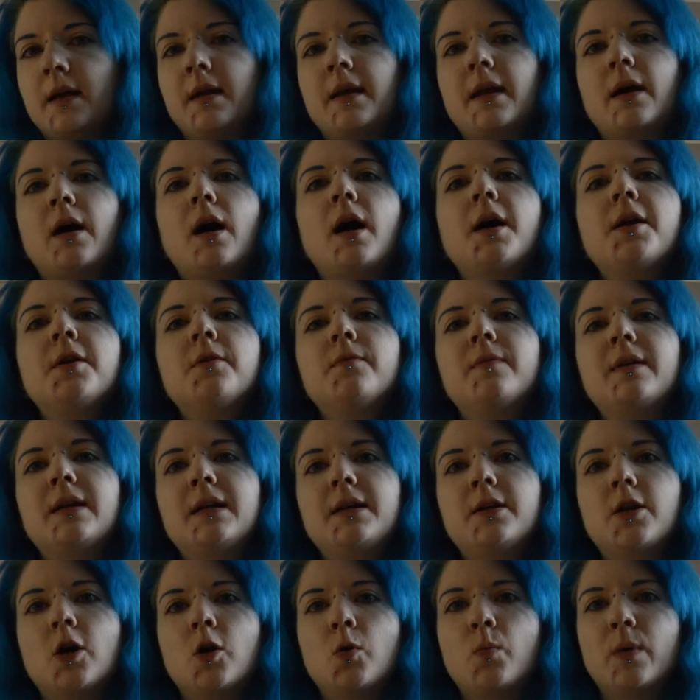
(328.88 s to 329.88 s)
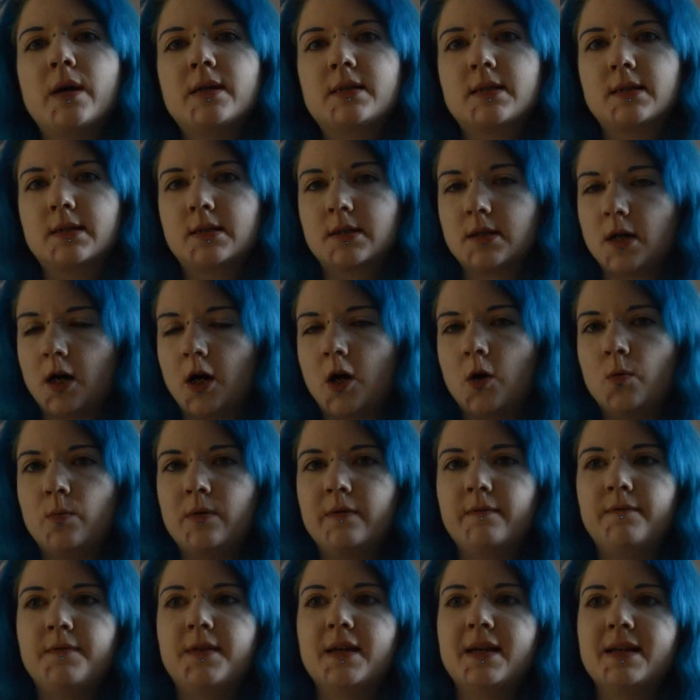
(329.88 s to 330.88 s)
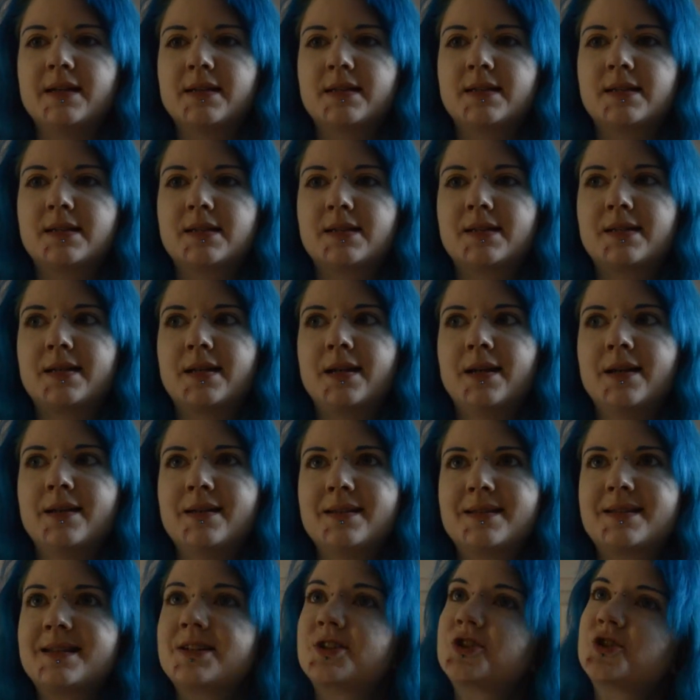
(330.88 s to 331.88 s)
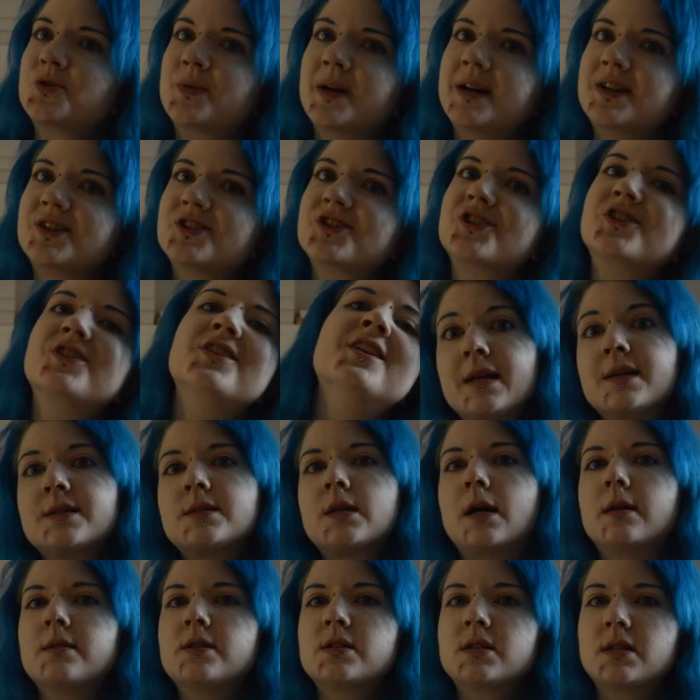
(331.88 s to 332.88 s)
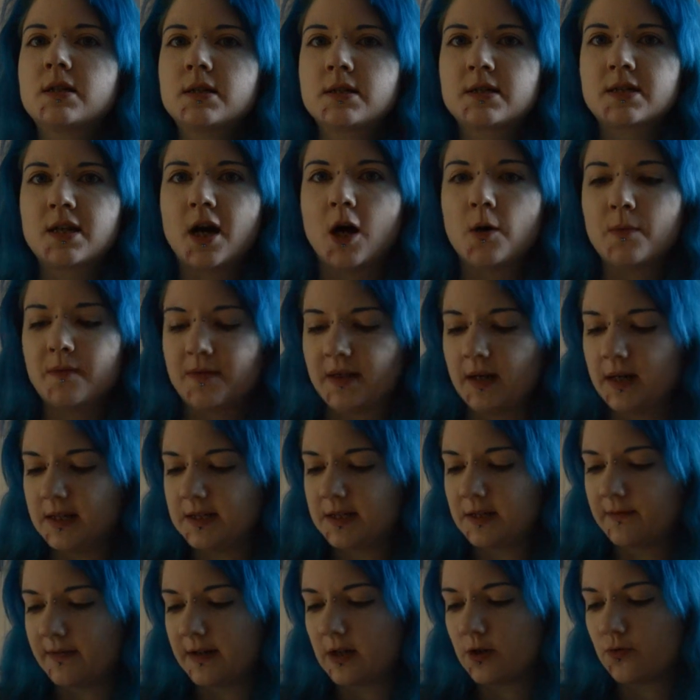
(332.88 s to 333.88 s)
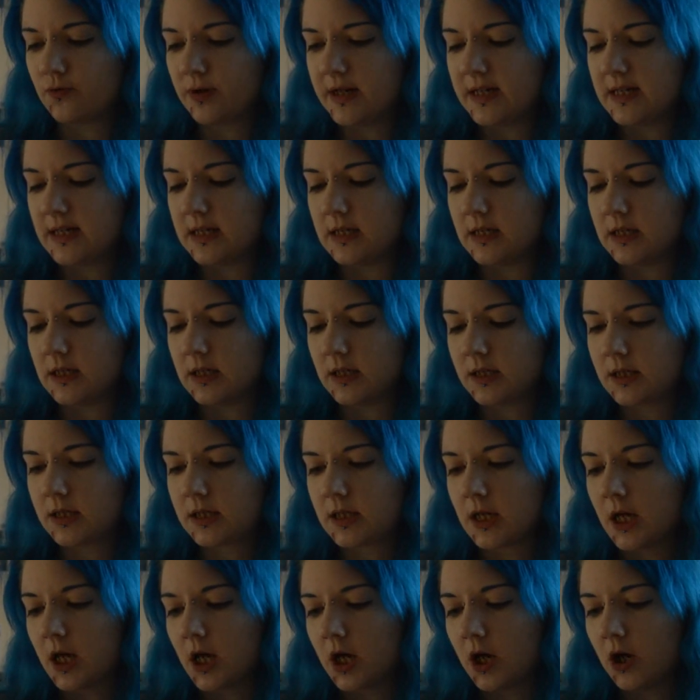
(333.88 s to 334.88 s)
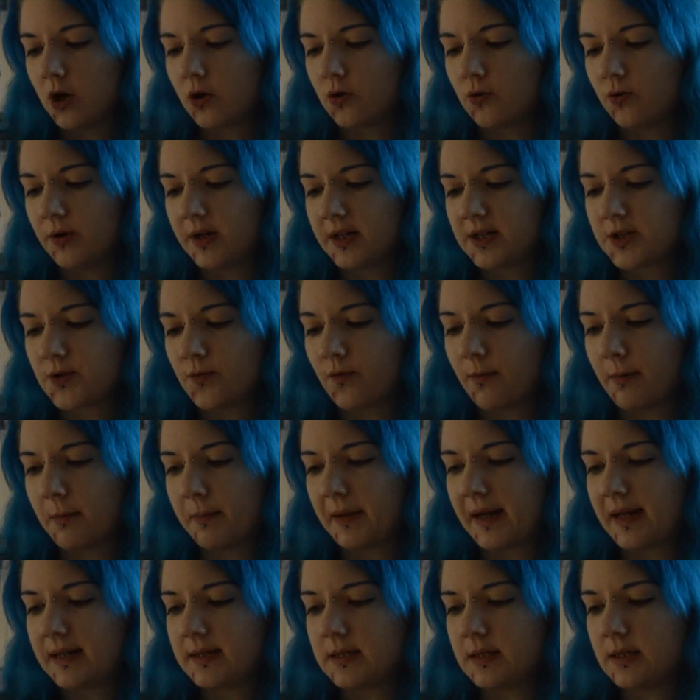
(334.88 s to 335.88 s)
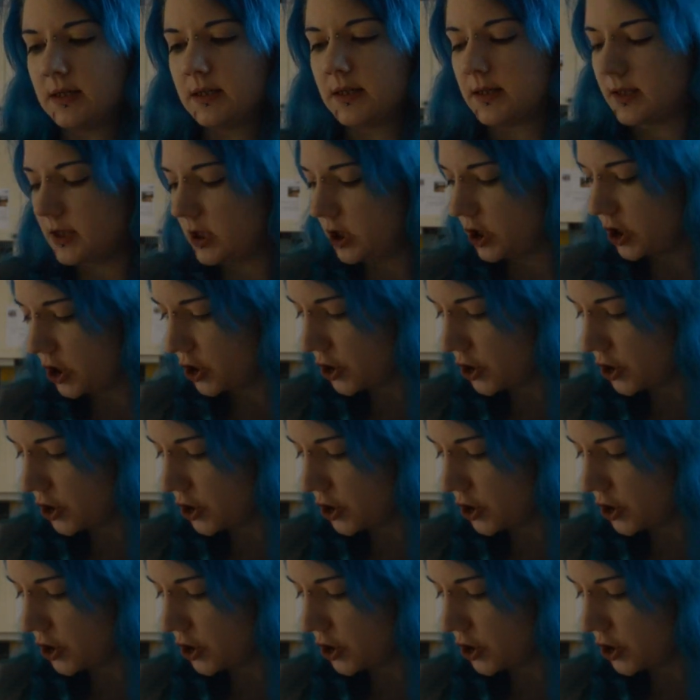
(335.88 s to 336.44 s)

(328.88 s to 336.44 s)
Now I don't really know where to start with this situation, so I'm just going to start with the list of ingredients. According to Robert Pattinson,